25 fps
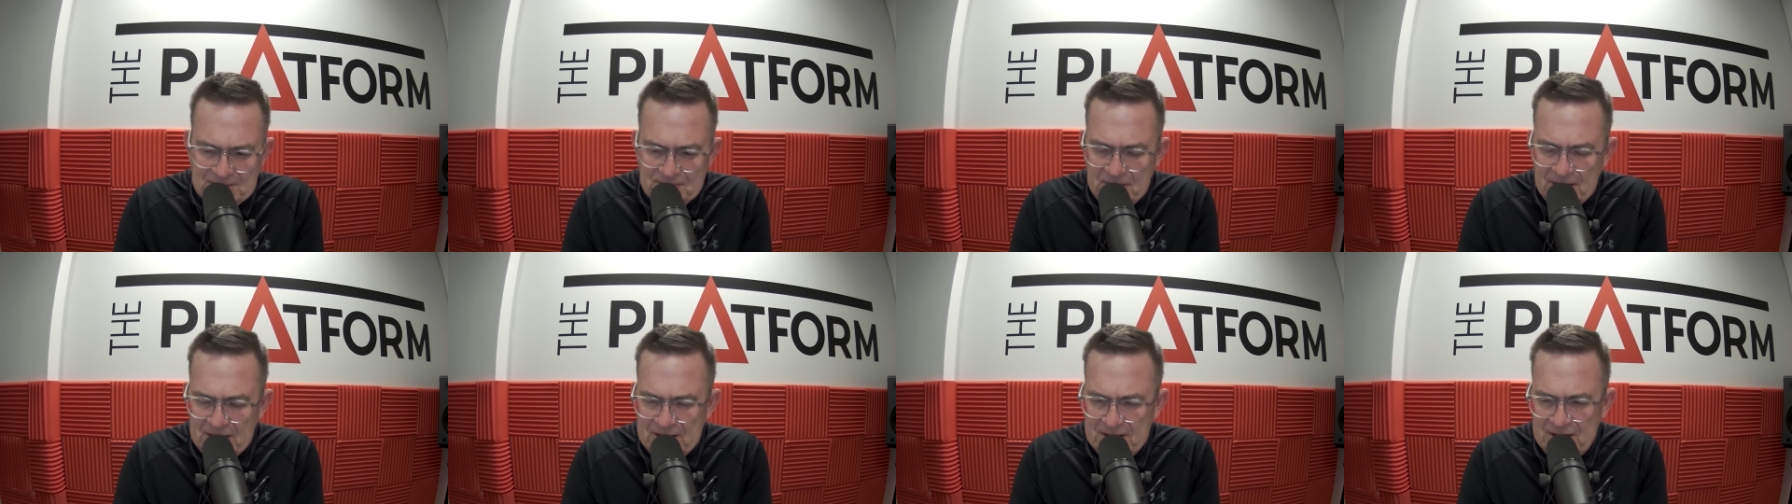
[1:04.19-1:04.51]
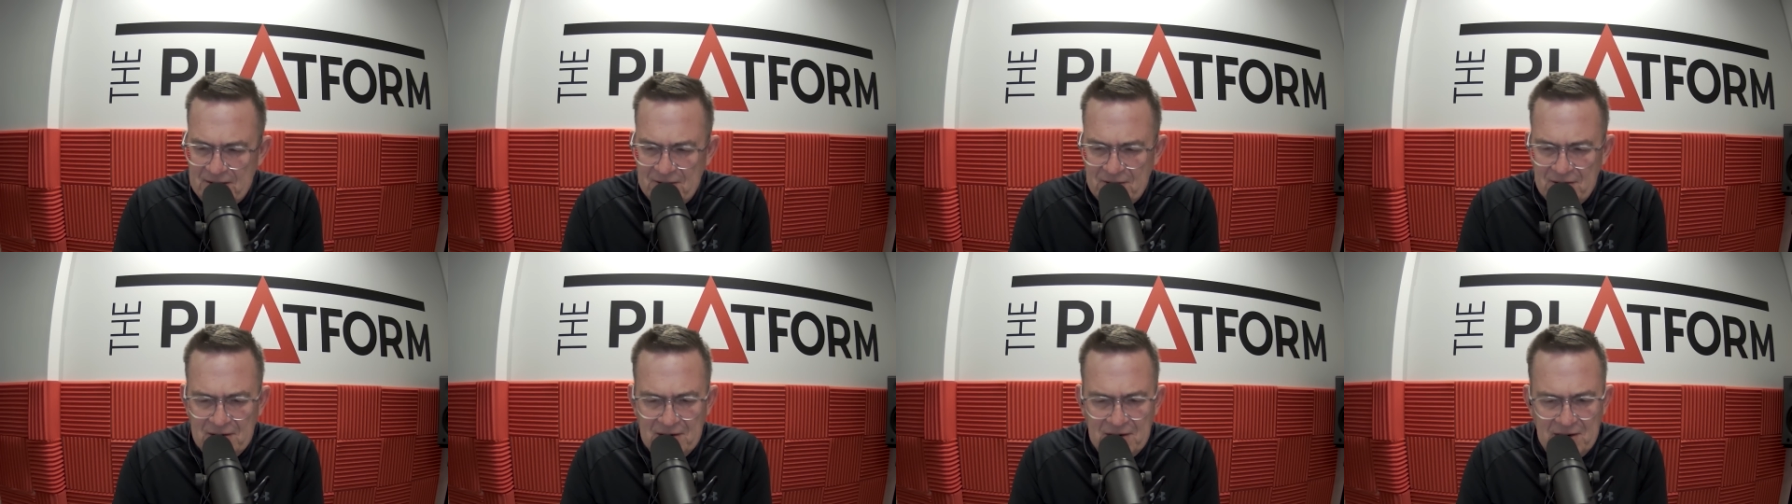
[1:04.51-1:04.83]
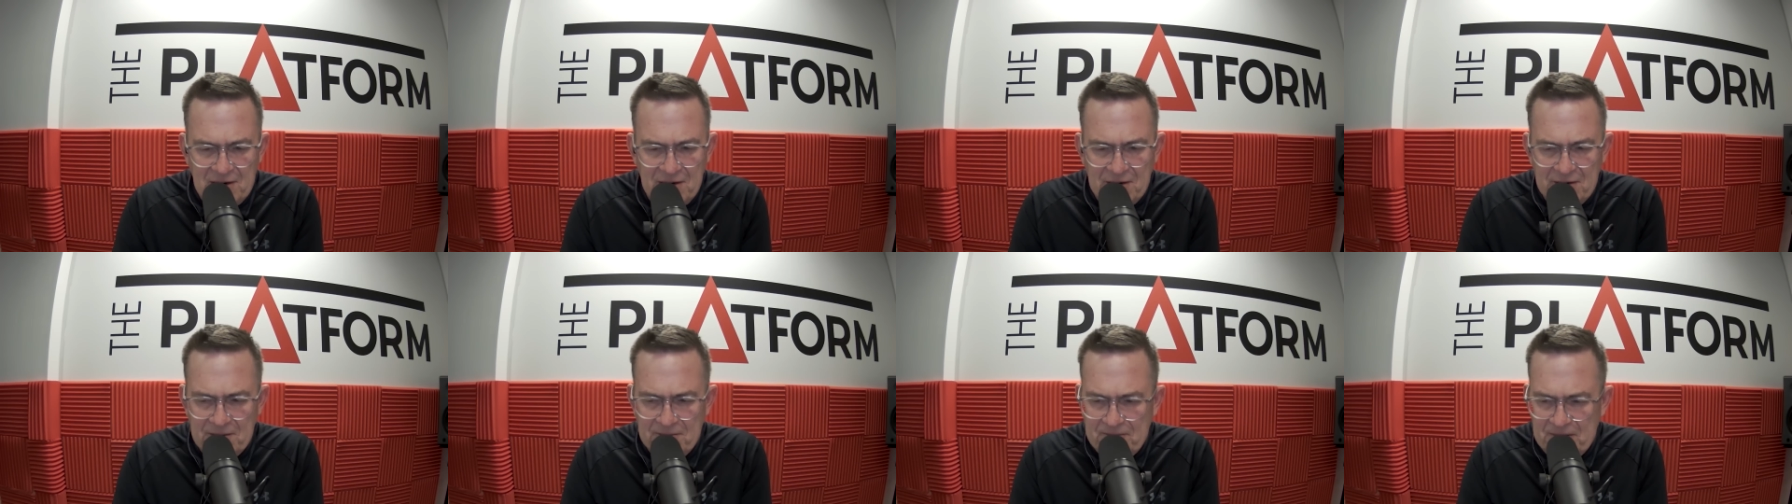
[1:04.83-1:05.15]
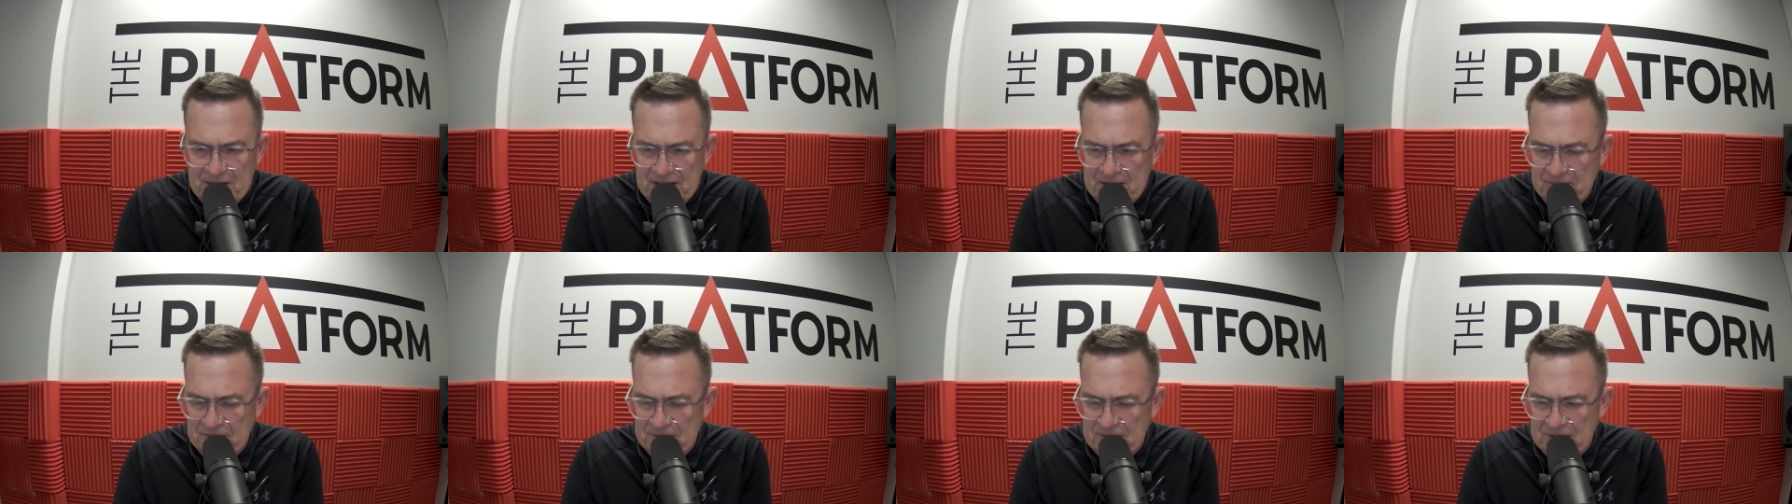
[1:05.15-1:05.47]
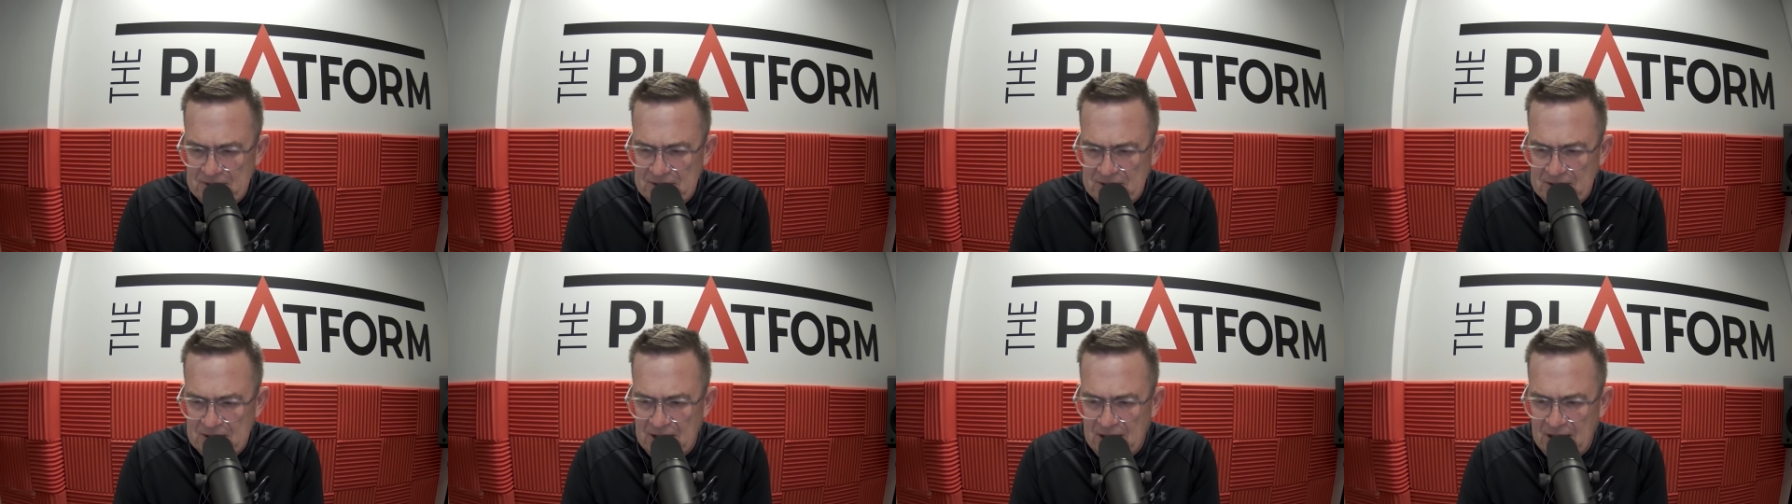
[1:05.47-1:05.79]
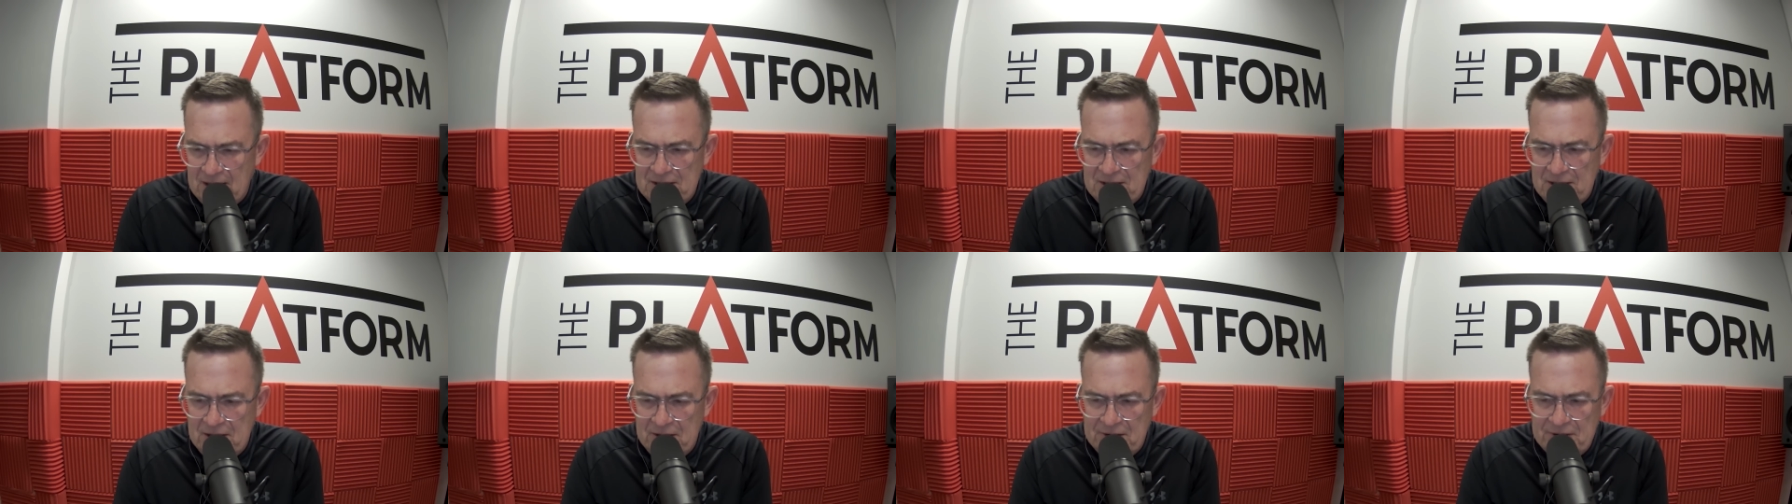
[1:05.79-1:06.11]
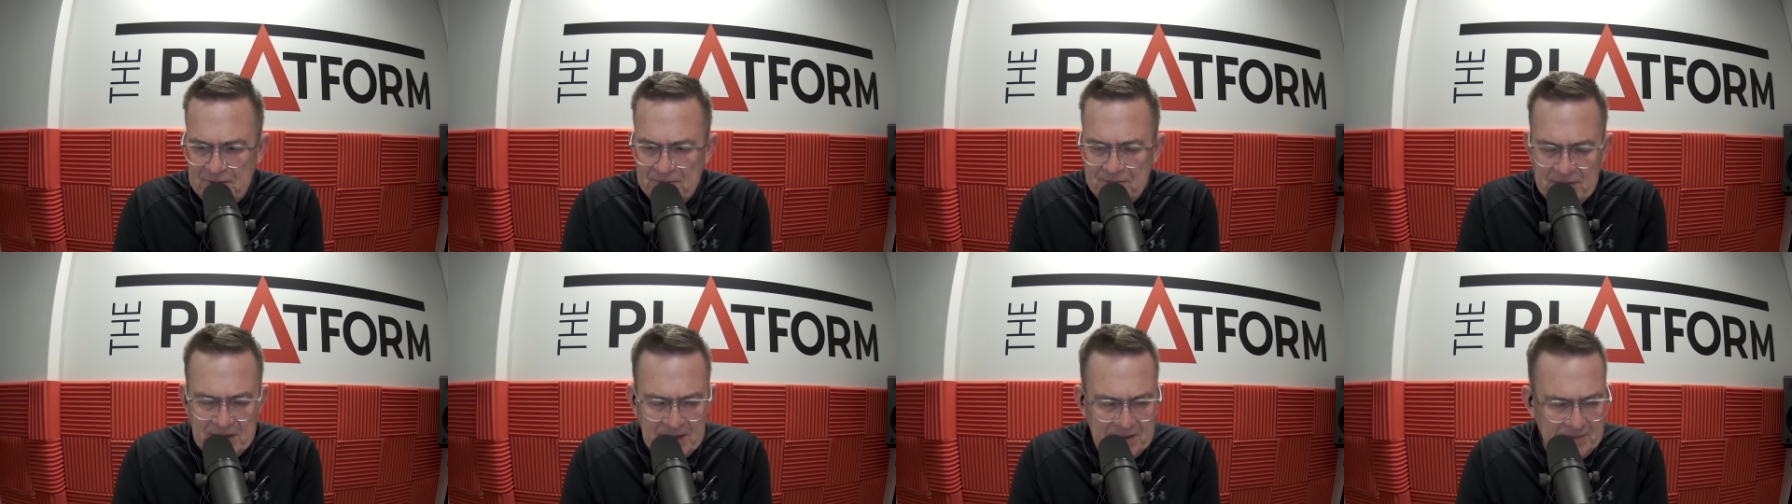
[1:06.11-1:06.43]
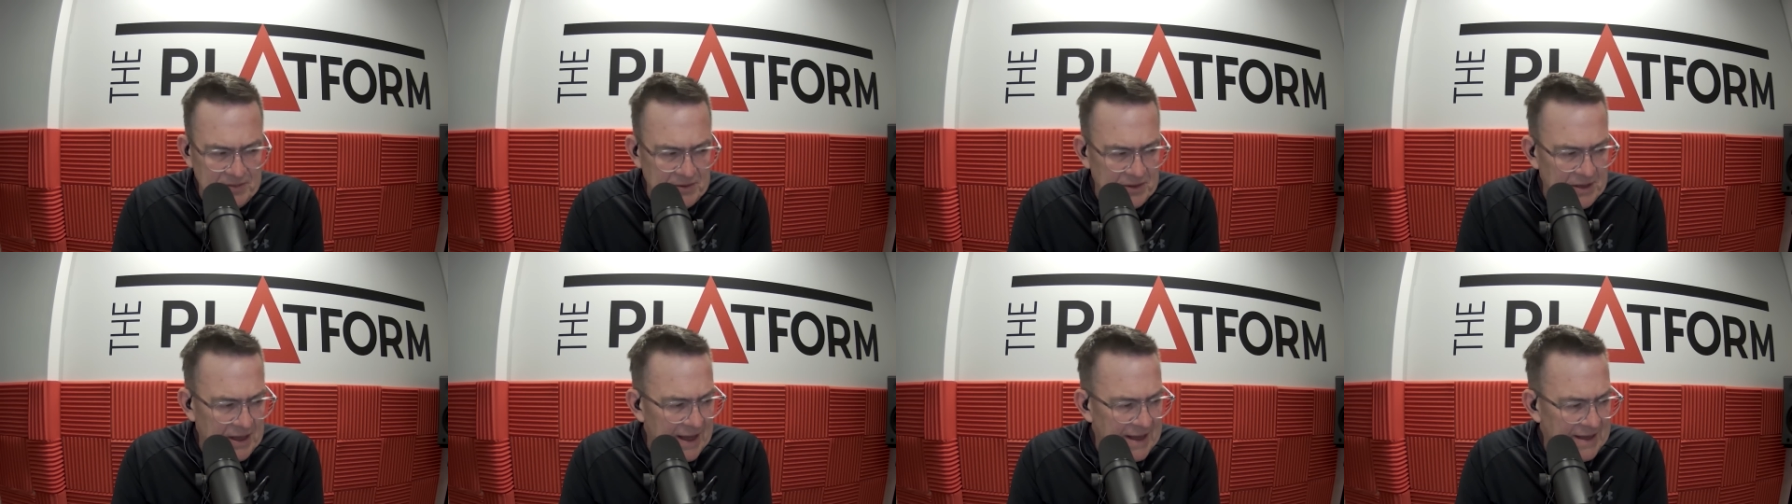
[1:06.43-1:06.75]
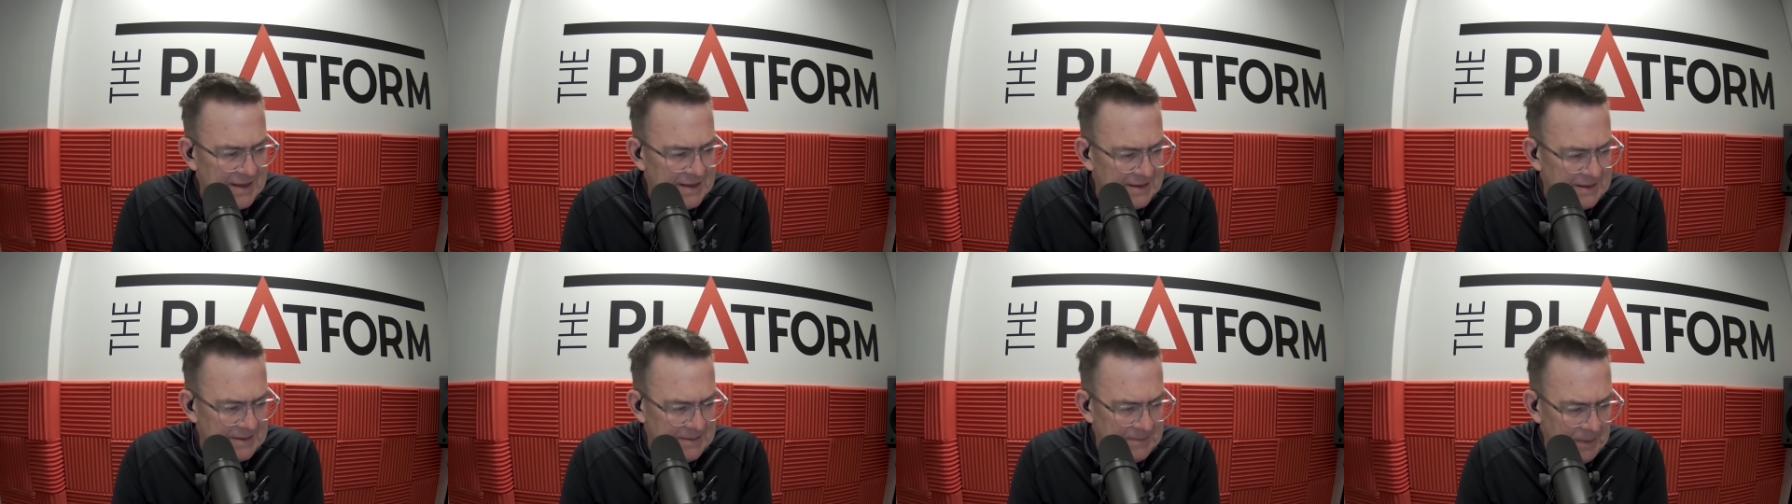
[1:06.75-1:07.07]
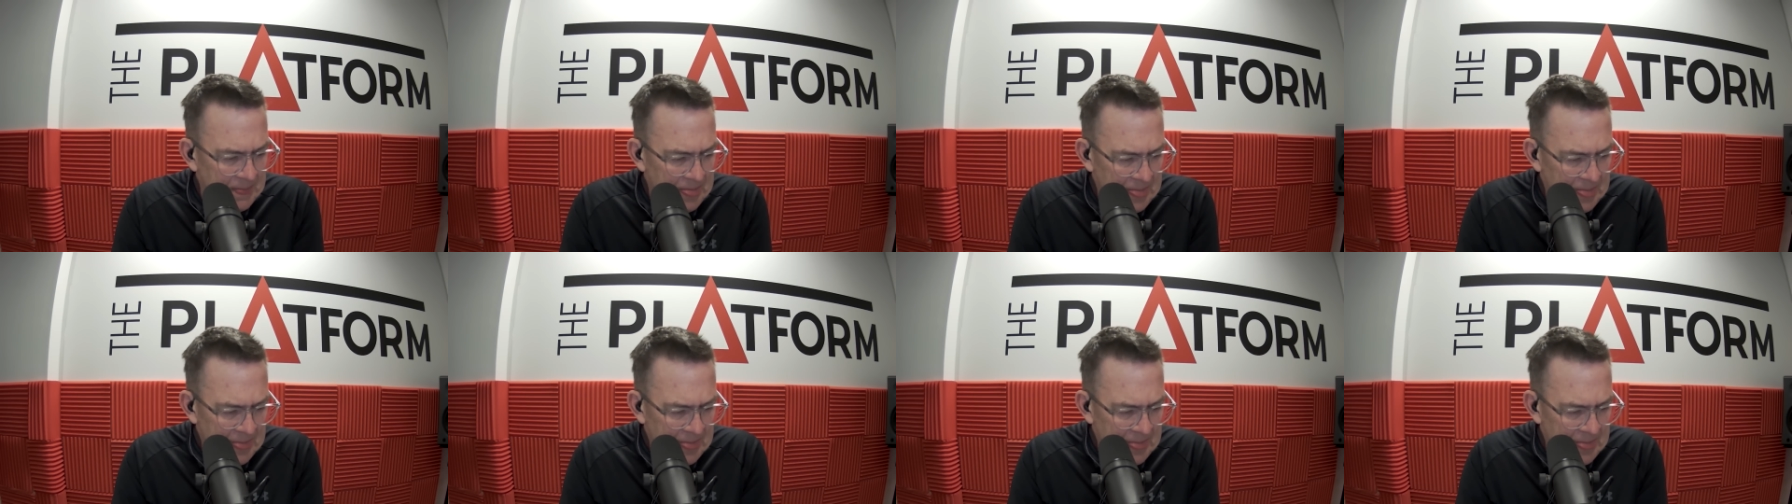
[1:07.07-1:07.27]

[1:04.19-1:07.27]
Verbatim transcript: but there are a lot of people, a lot of people at it.